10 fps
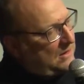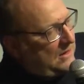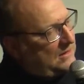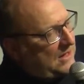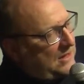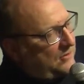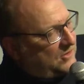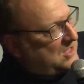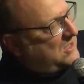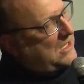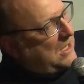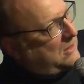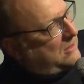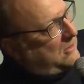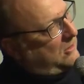It kind of
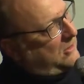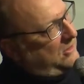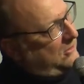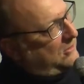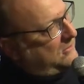stuck on you.